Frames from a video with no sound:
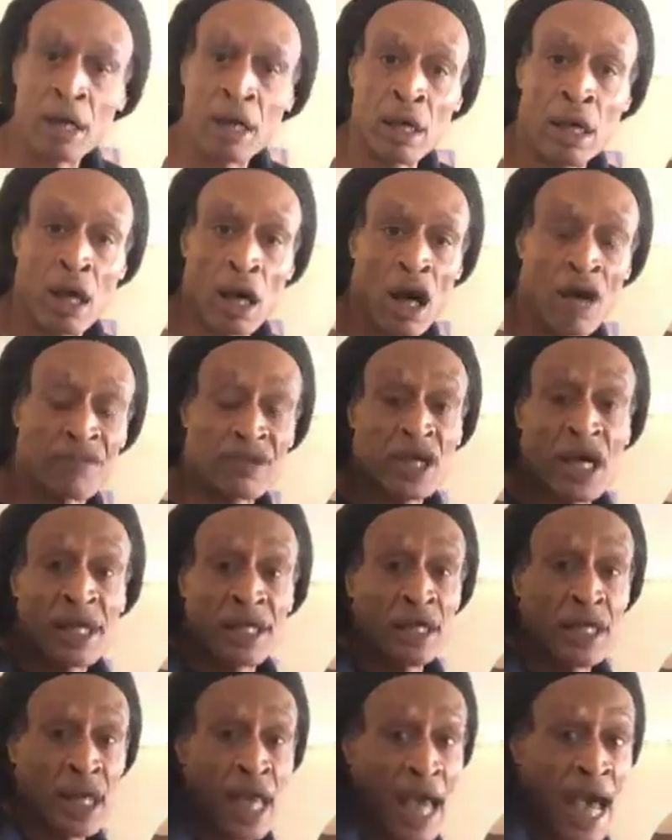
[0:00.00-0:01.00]
But
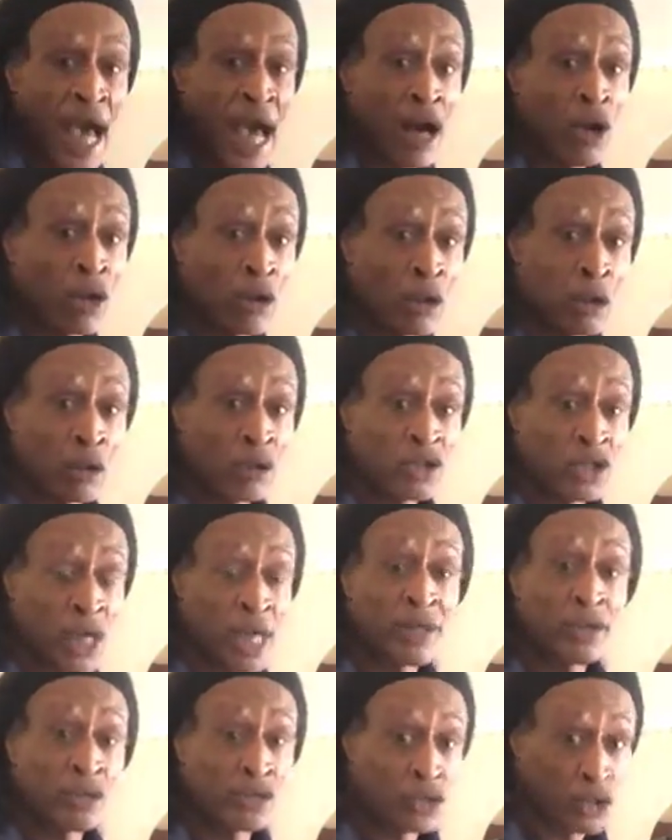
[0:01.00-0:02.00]
I've taken it out,
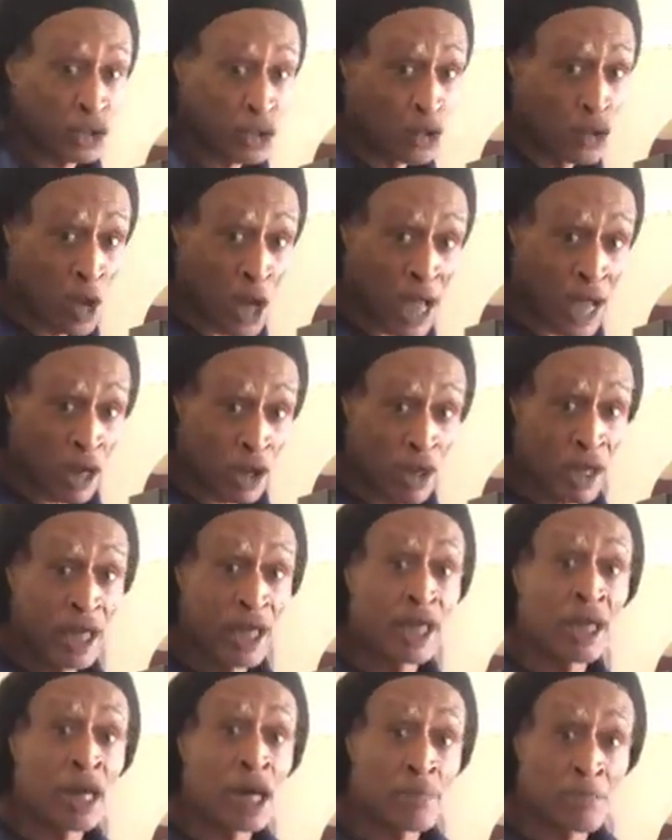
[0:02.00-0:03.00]
taken two
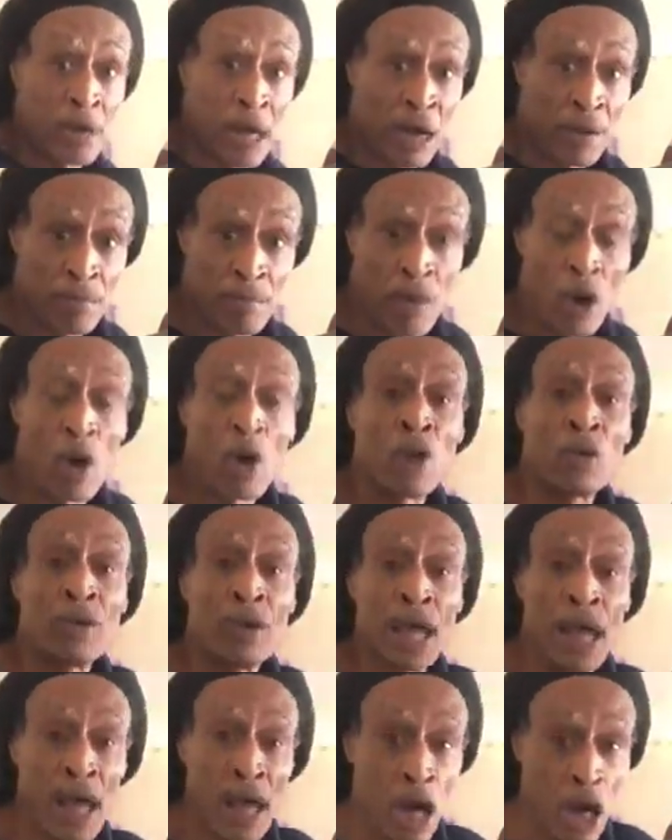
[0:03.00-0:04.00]
out in a pub
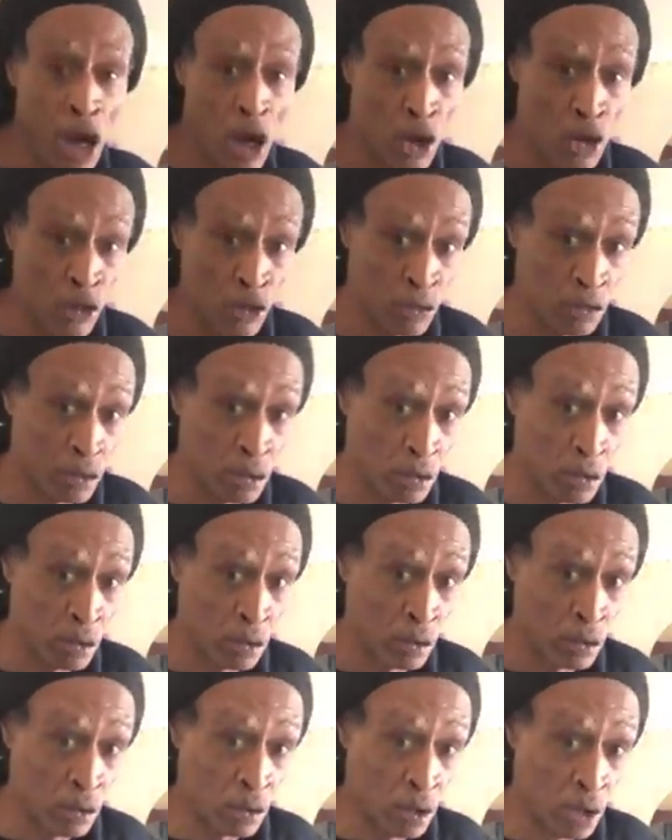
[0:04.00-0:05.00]
on their own
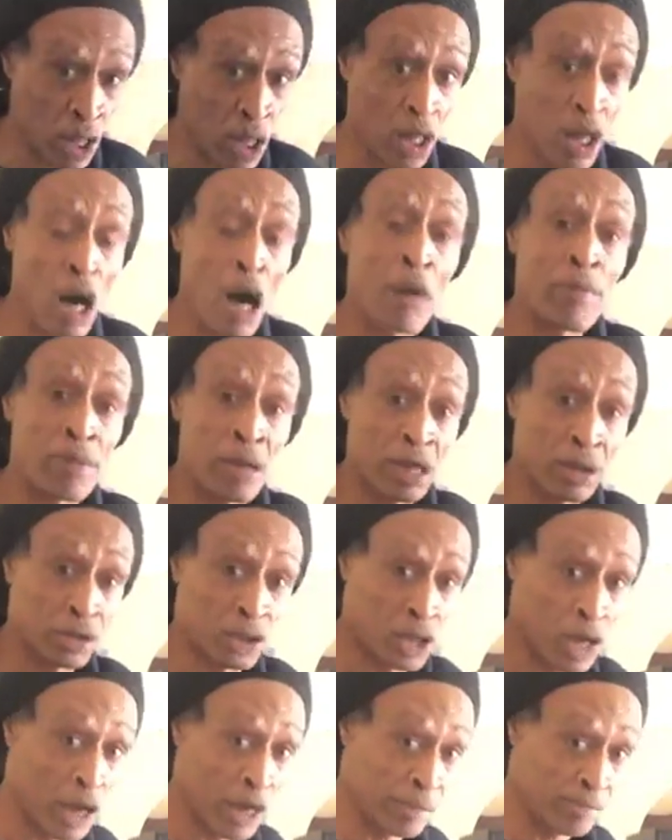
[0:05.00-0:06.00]
a
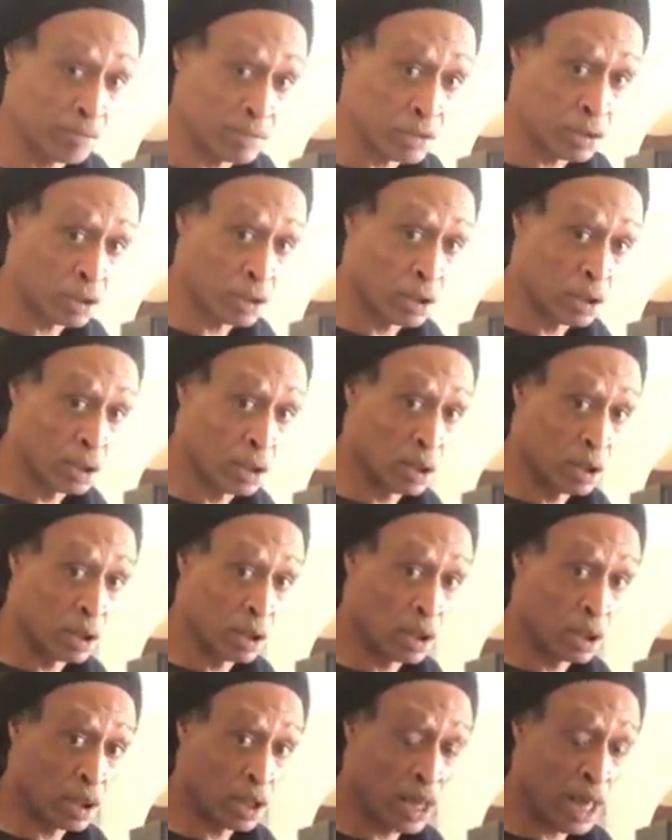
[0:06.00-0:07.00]
couple of times,
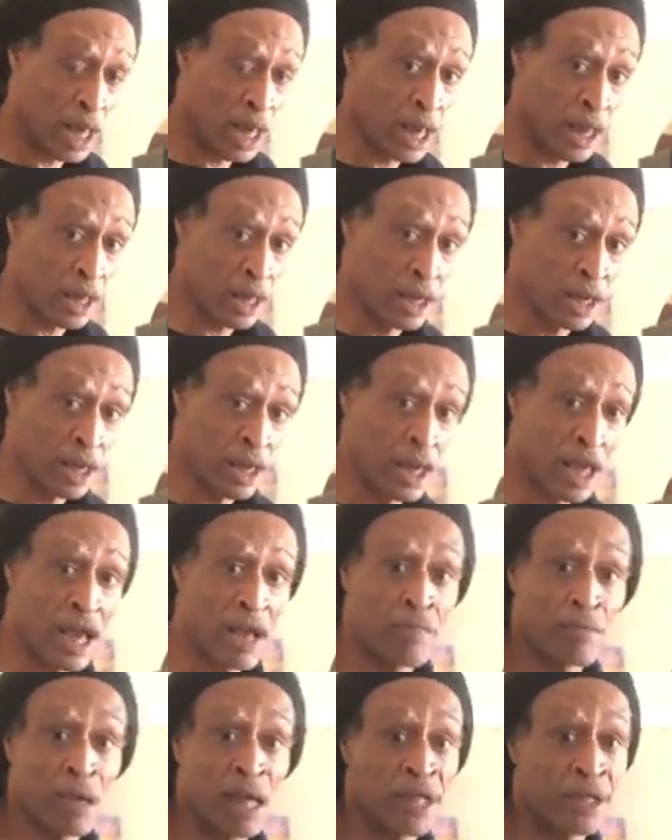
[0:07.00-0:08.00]
yeah,
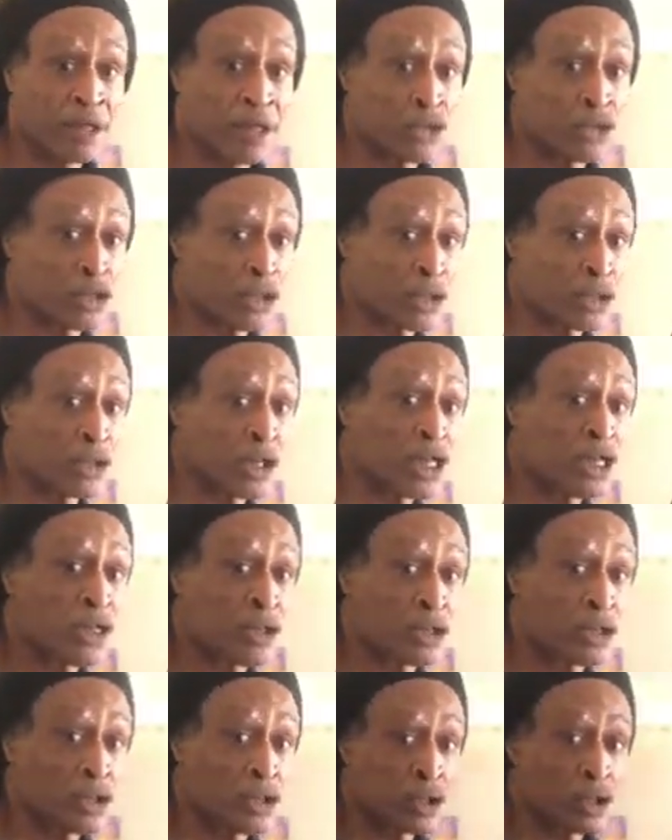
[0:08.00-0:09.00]
and played it to a
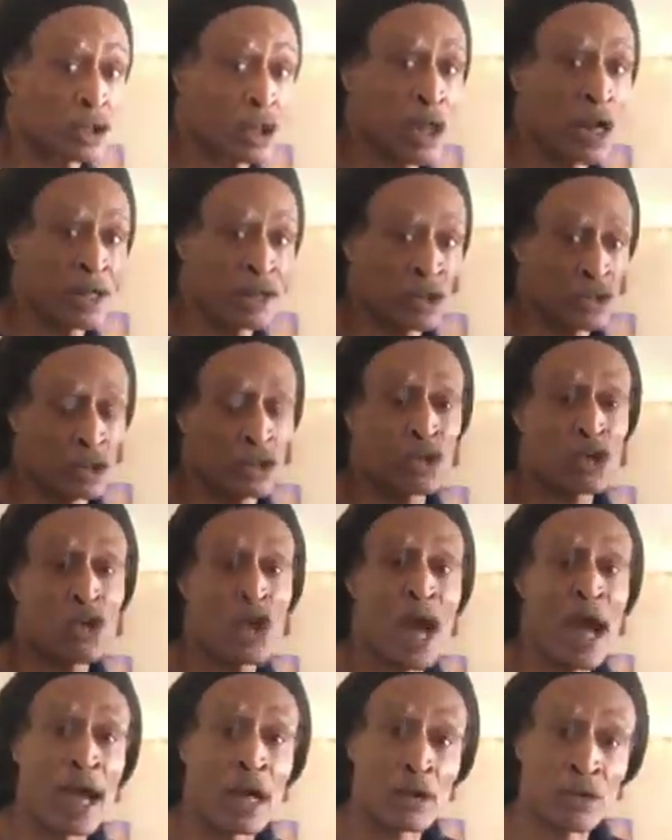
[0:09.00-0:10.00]
decent
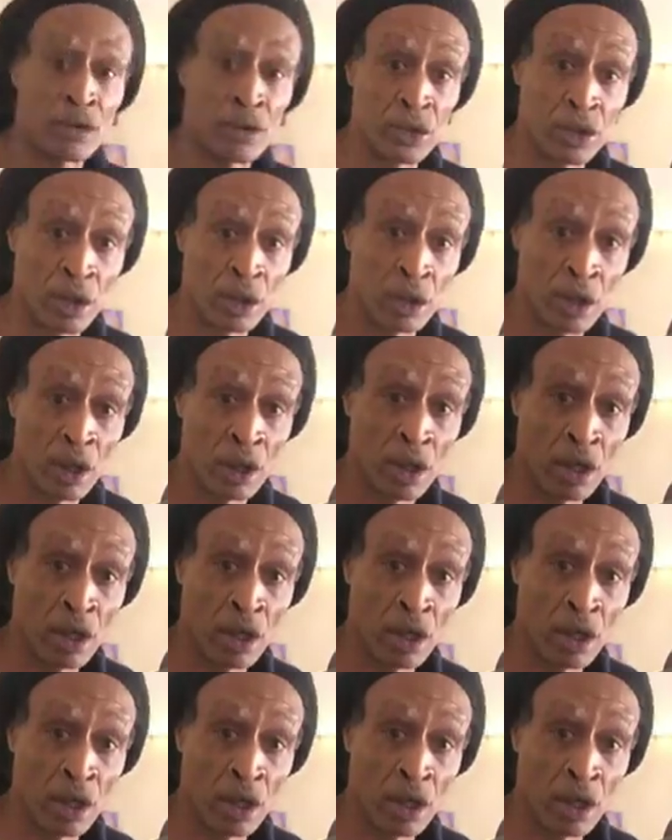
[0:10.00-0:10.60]
sized crowd,